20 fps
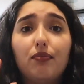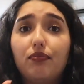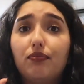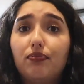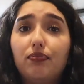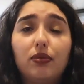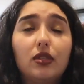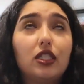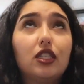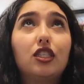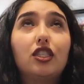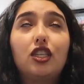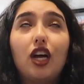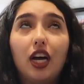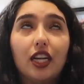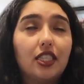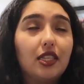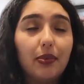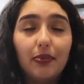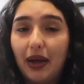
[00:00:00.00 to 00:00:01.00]

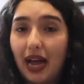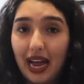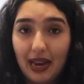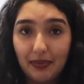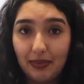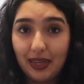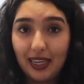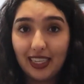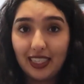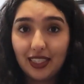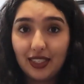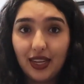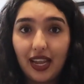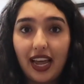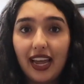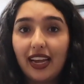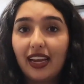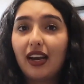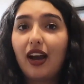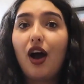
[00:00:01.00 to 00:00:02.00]
such a bad bitch.
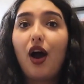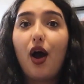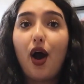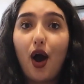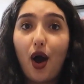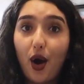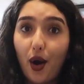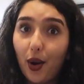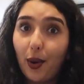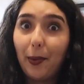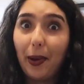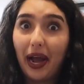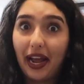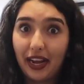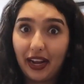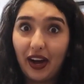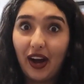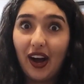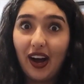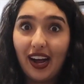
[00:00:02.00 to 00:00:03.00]
Like, oh my
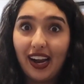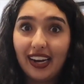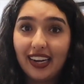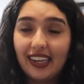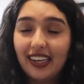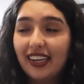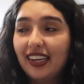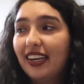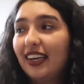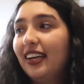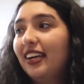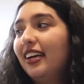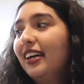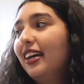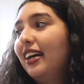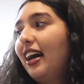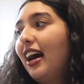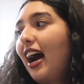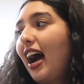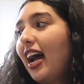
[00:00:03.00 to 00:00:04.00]
god.
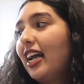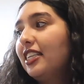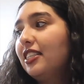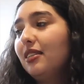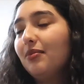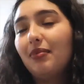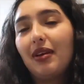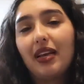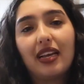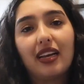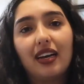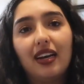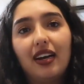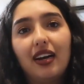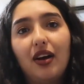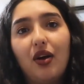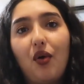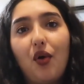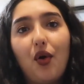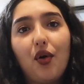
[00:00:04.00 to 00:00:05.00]
I should make
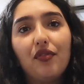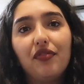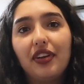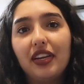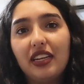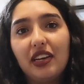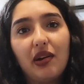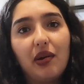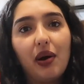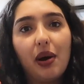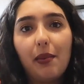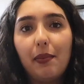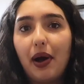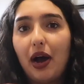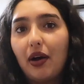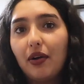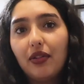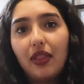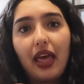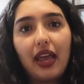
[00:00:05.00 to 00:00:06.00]
a whole video
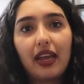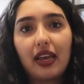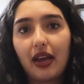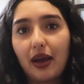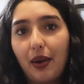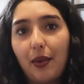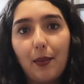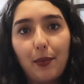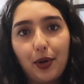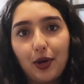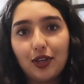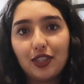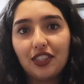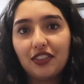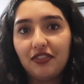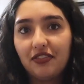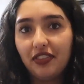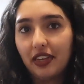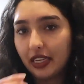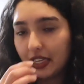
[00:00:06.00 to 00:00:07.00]
about, like,
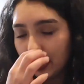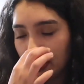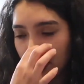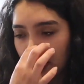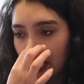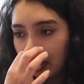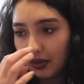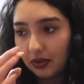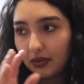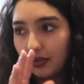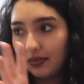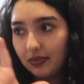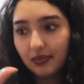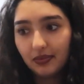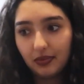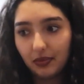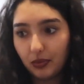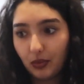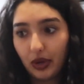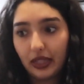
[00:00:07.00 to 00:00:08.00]
Persian figures and
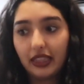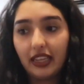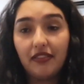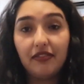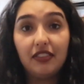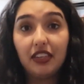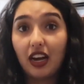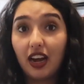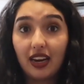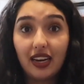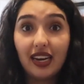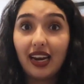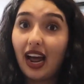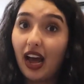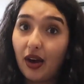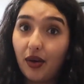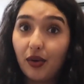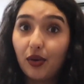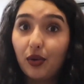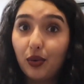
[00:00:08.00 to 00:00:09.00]
what they've done and
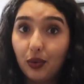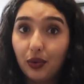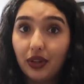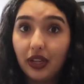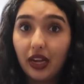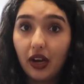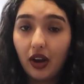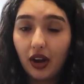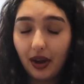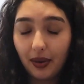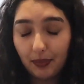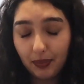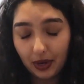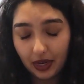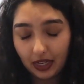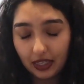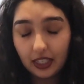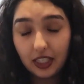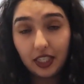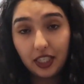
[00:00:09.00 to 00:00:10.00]
how cool they are,
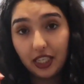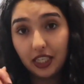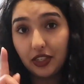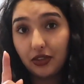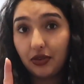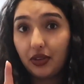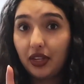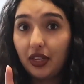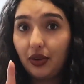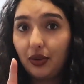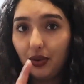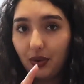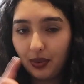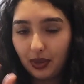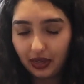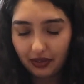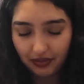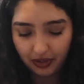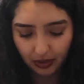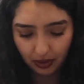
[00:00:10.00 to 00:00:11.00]
but she's a really cool one
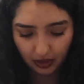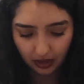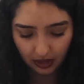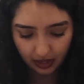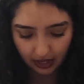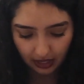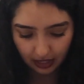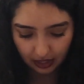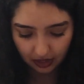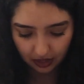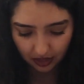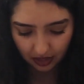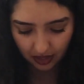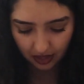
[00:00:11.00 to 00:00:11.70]
if you want to look into her.